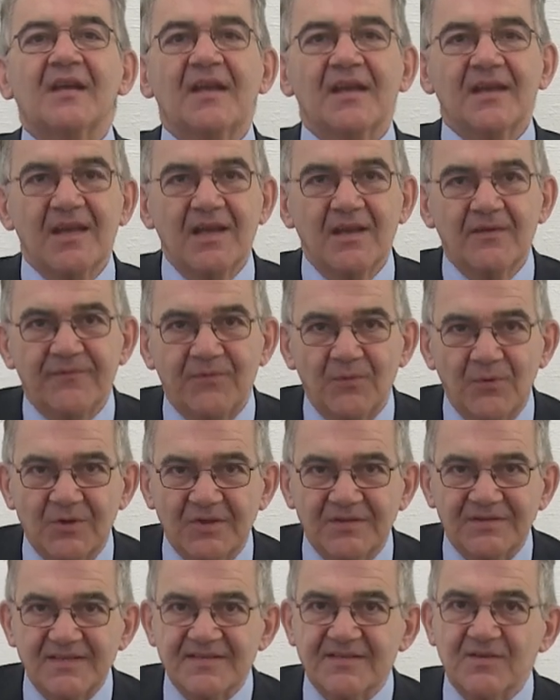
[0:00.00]
I have
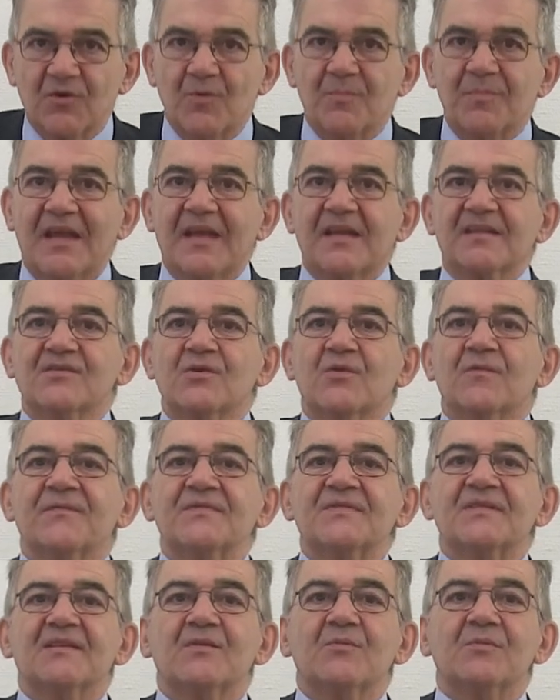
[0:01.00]
worked as a compliance
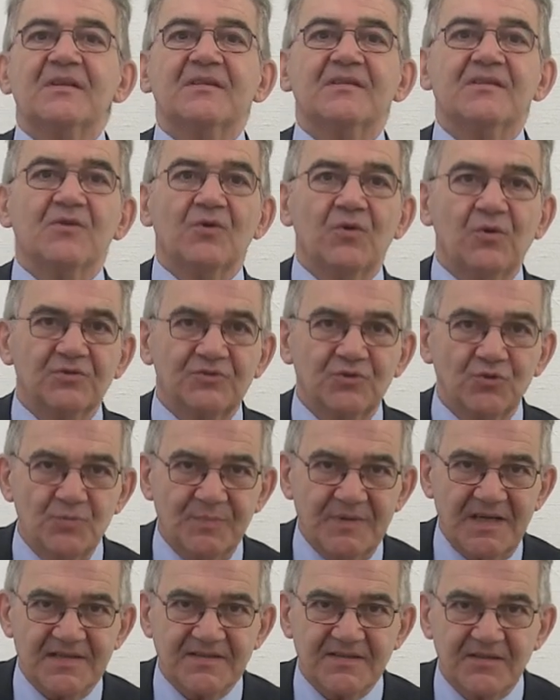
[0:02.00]
officer with the old
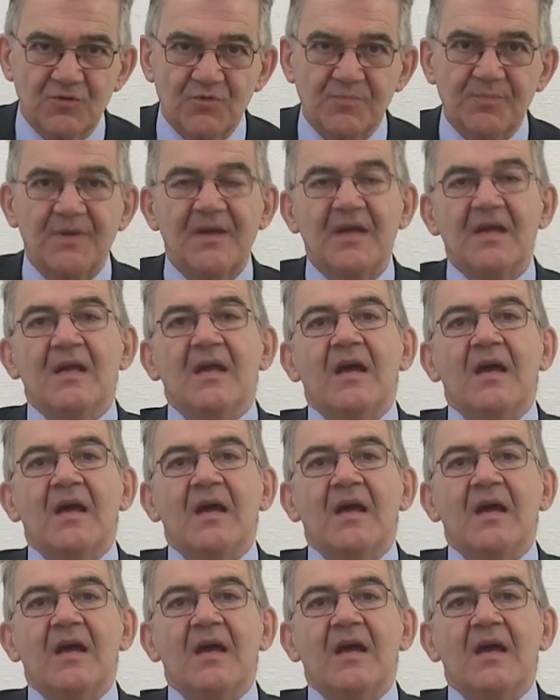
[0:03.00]
UBS Group.